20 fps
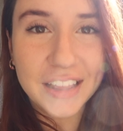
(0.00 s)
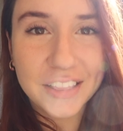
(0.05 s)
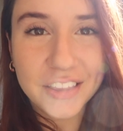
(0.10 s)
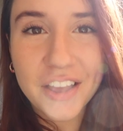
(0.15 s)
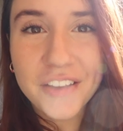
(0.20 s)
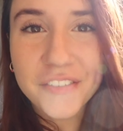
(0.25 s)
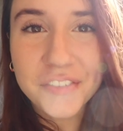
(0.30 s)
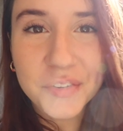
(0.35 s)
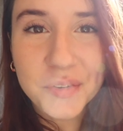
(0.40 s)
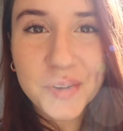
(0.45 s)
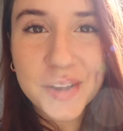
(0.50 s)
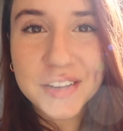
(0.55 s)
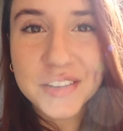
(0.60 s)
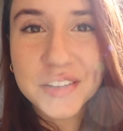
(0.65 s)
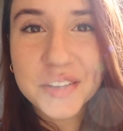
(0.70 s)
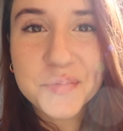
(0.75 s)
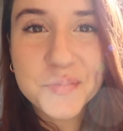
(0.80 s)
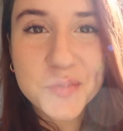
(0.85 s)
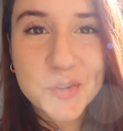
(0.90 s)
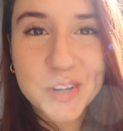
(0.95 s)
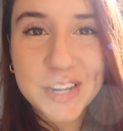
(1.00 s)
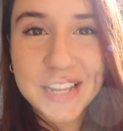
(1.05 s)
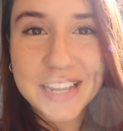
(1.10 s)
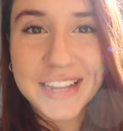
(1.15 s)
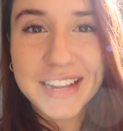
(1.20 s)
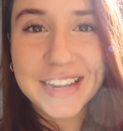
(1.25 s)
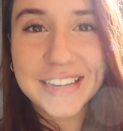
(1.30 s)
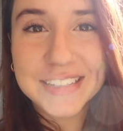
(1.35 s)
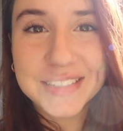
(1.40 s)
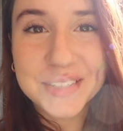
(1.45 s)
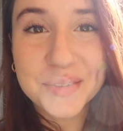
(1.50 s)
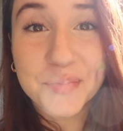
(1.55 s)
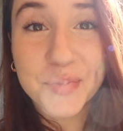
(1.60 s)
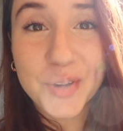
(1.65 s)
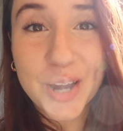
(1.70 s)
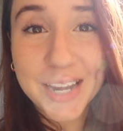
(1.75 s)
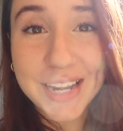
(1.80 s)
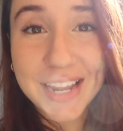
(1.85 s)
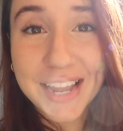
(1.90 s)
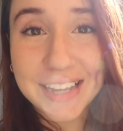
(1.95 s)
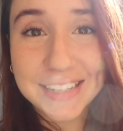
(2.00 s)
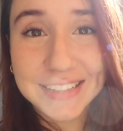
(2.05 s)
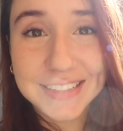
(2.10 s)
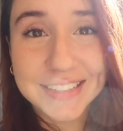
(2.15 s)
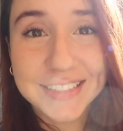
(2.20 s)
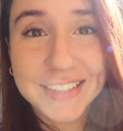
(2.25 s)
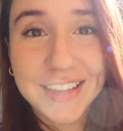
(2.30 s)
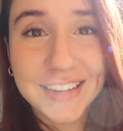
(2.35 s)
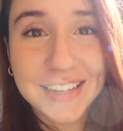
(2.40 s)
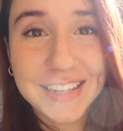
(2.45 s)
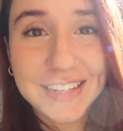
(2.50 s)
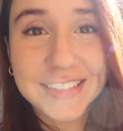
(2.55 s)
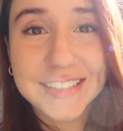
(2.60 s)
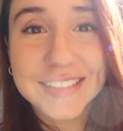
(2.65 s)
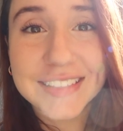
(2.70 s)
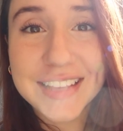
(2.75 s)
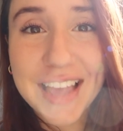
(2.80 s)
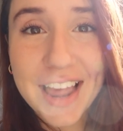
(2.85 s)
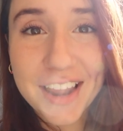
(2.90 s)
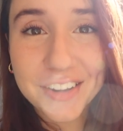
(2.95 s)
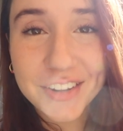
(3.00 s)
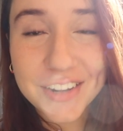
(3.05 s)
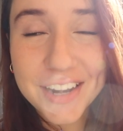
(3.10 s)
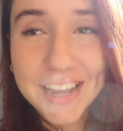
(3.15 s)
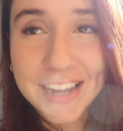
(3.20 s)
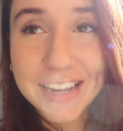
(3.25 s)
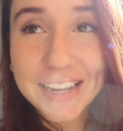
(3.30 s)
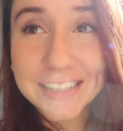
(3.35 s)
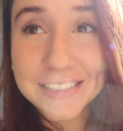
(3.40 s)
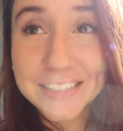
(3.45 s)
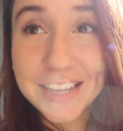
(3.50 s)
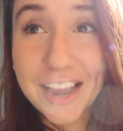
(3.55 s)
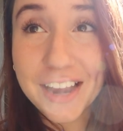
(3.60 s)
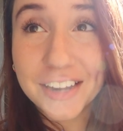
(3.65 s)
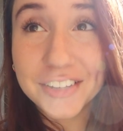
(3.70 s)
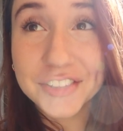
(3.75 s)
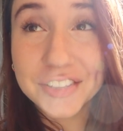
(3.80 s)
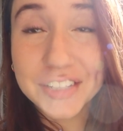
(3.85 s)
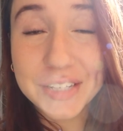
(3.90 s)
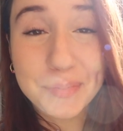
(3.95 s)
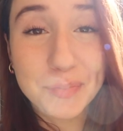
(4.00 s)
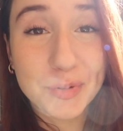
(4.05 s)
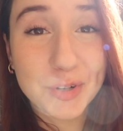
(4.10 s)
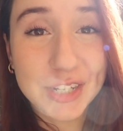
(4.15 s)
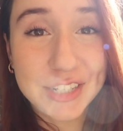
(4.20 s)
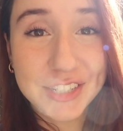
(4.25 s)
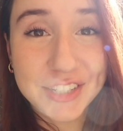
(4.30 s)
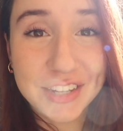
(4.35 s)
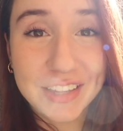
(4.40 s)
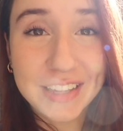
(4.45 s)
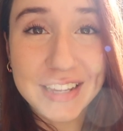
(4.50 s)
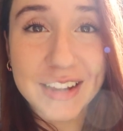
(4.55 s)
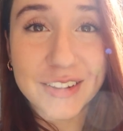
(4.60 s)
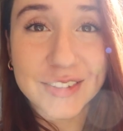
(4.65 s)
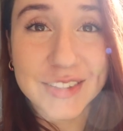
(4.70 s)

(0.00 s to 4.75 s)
Hello everyone, good morning. It is a bright and sunny Saturday. It's actually pretty chilly